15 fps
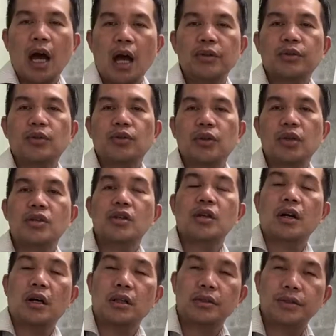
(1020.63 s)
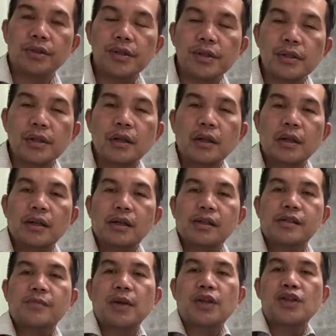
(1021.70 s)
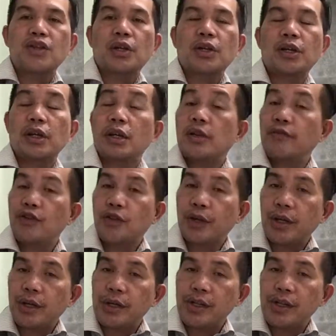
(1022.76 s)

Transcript: to teach colors, especially if you're here in